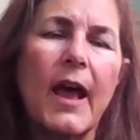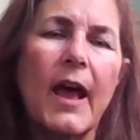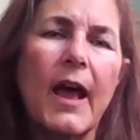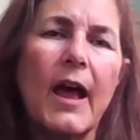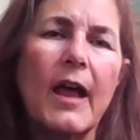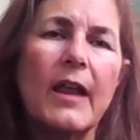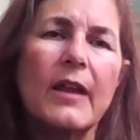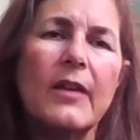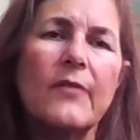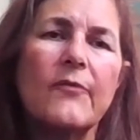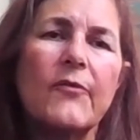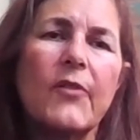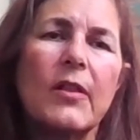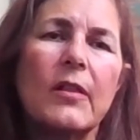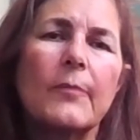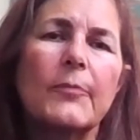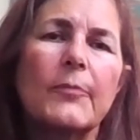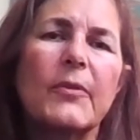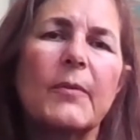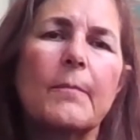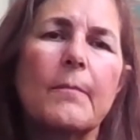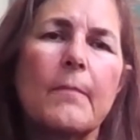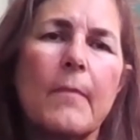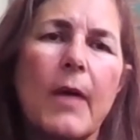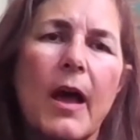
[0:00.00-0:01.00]
I
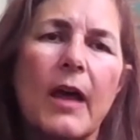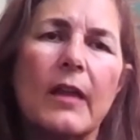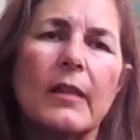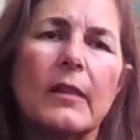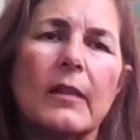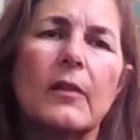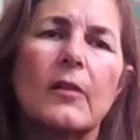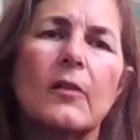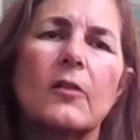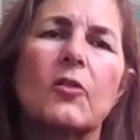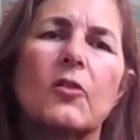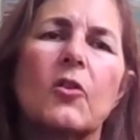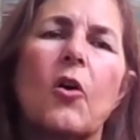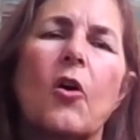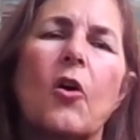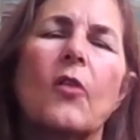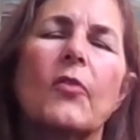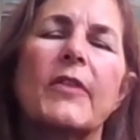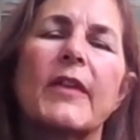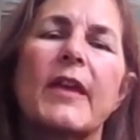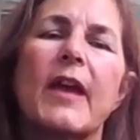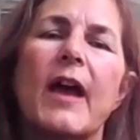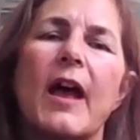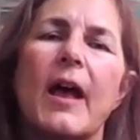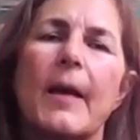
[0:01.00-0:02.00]
developed a model called
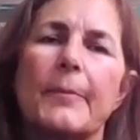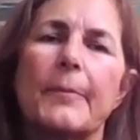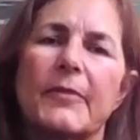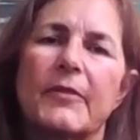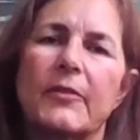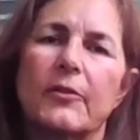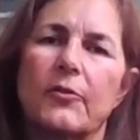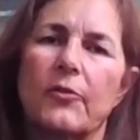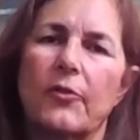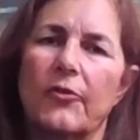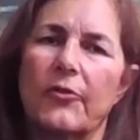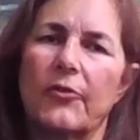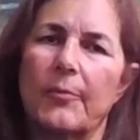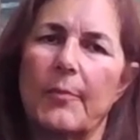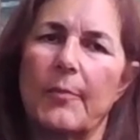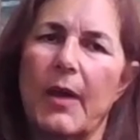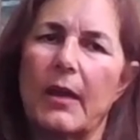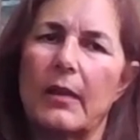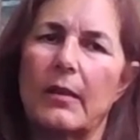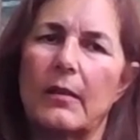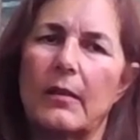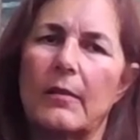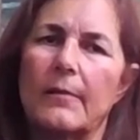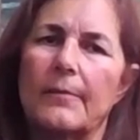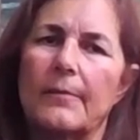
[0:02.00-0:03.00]
the obstacles
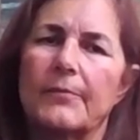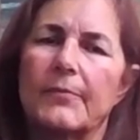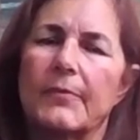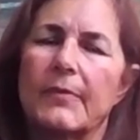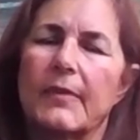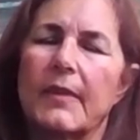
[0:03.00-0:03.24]
model.